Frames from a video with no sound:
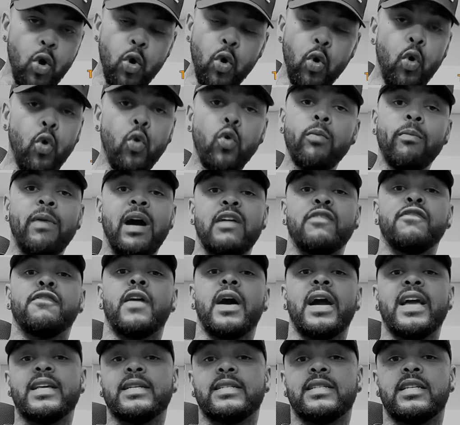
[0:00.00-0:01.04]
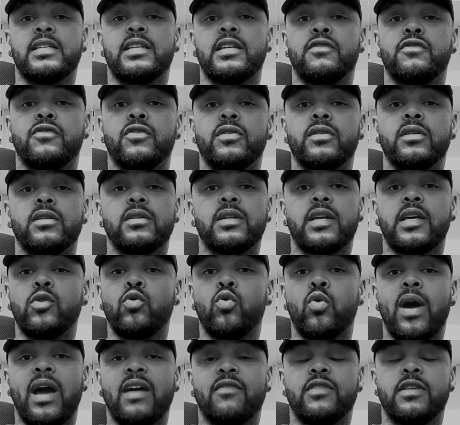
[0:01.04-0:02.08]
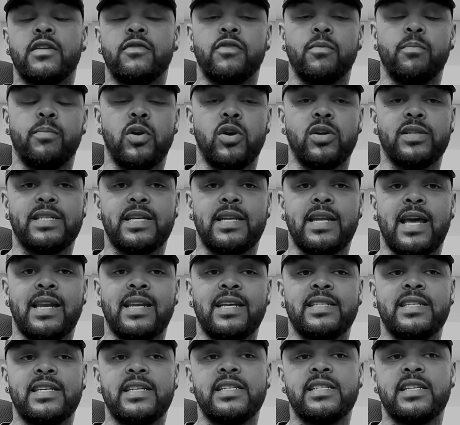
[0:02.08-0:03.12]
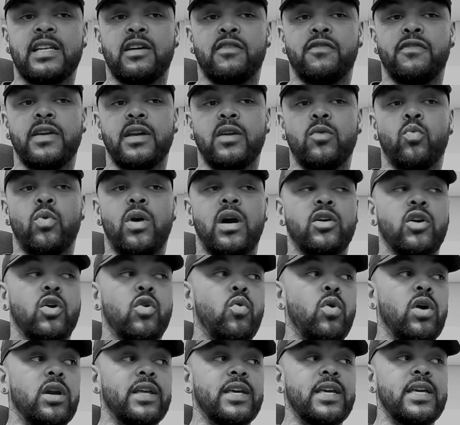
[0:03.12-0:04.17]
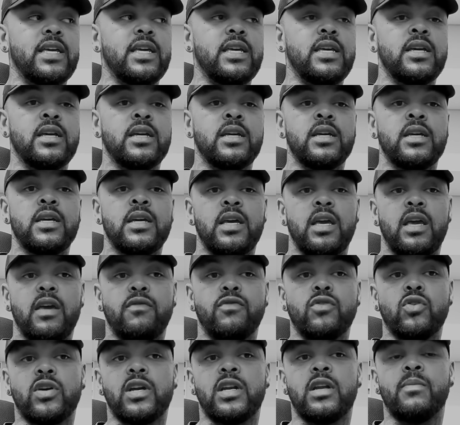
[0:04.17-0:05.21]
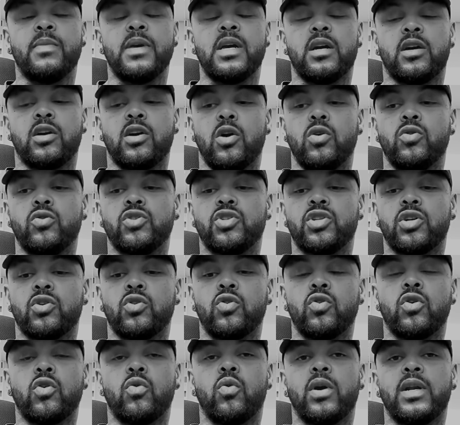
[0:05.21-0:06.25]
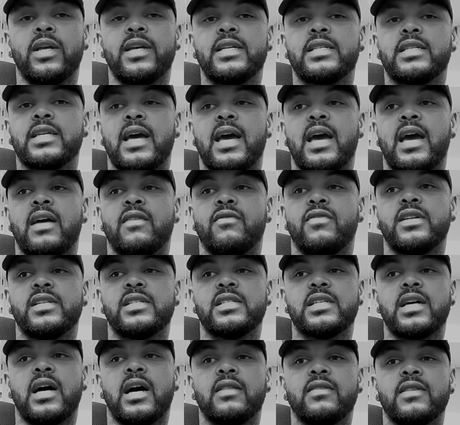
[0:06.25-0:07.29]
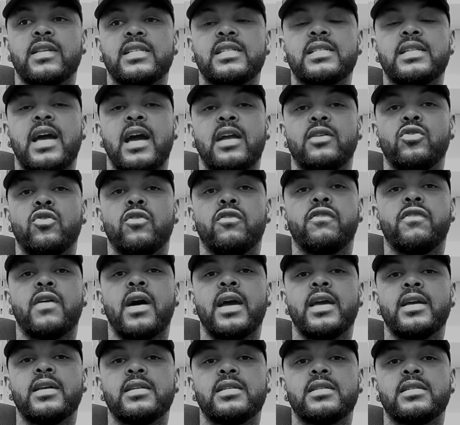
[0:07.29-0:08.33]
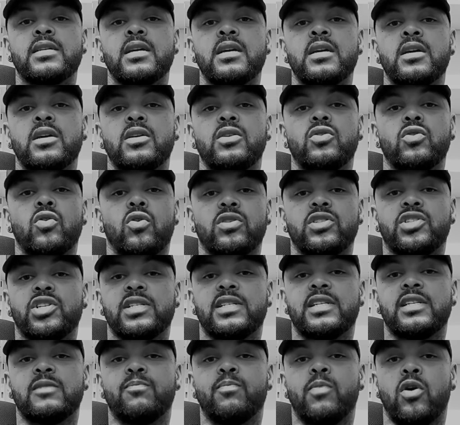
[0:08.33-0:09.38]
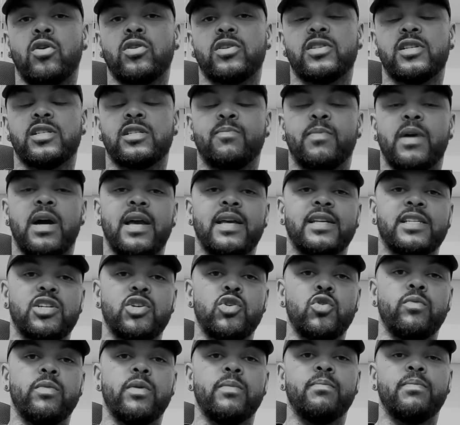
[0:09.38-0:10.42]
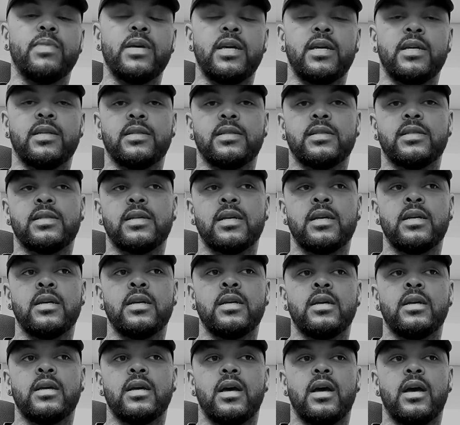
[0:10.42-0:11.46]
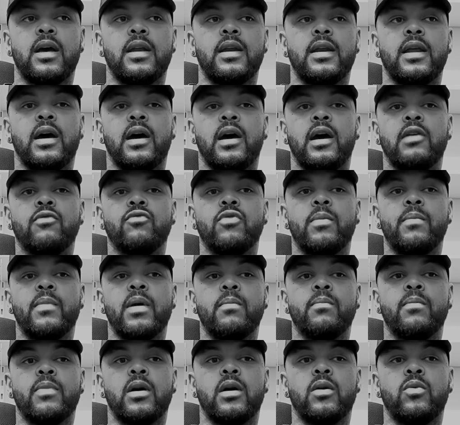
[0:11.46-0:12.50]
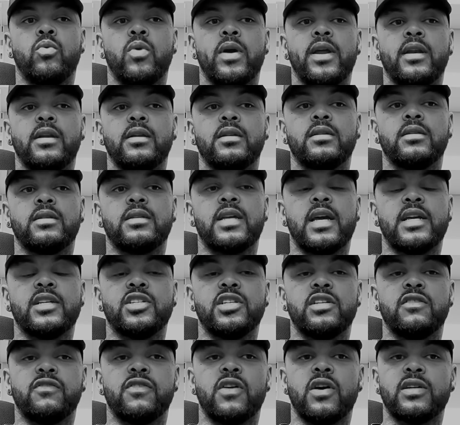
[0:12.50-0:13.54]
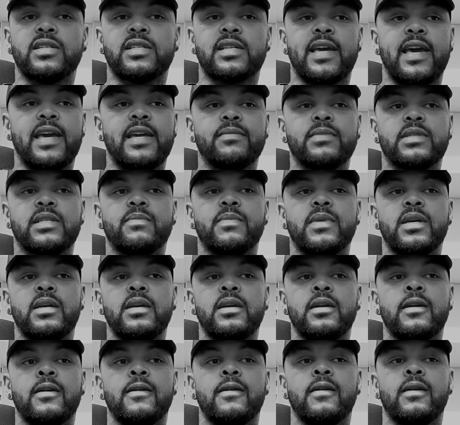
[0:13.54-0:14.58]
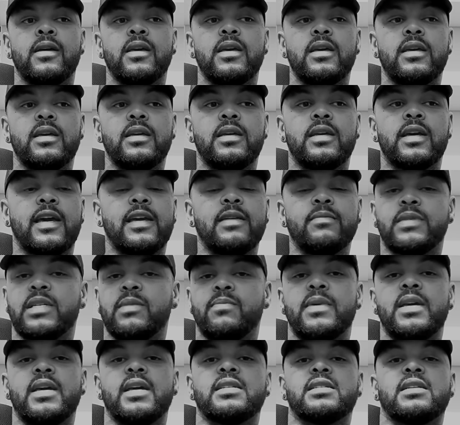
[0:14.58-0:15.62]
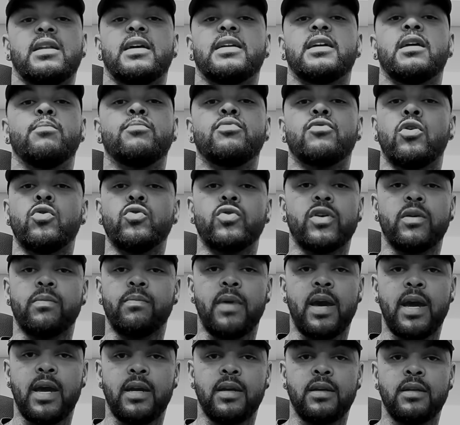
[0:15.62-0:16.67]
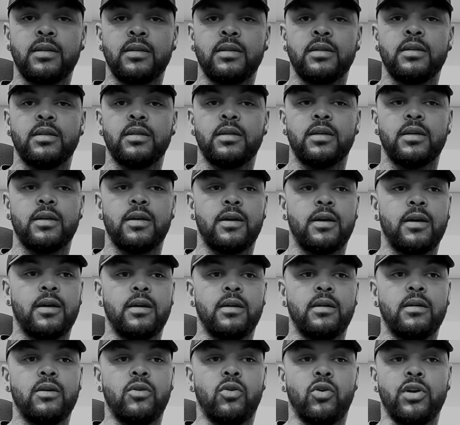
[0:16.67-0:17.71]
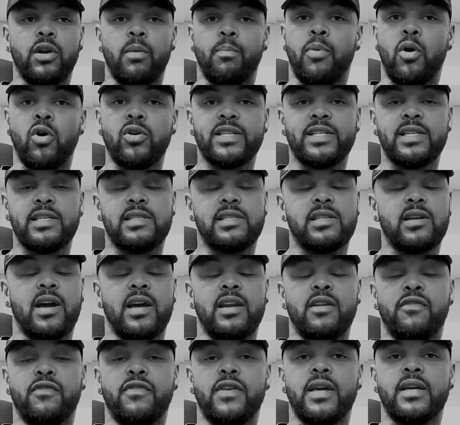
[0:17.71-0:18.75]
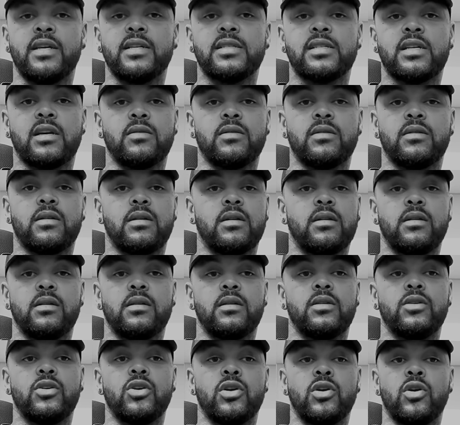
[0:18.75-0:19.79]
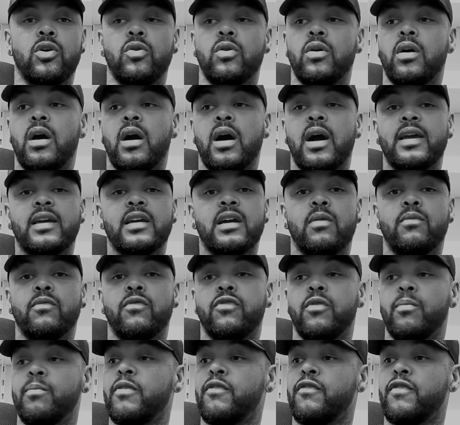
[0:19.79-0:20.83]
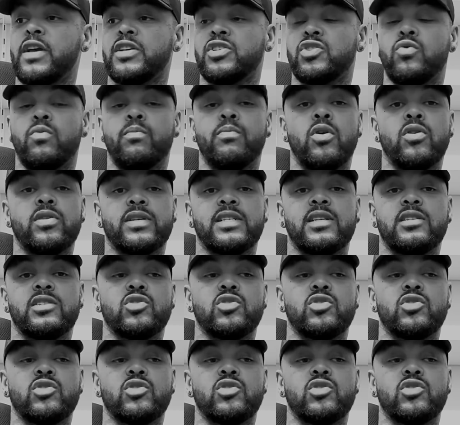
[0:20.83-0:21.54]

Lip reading: All my fighters are different. They all have different personalities. And I think one quality, if you're going to be a coach, a good quality to have is to understand your fighters, not just as boxers, but as human beings. And I remember when Deji first came to me, he came to me as like a broken man. On the boxing side of things, you know, I come from professional boxing.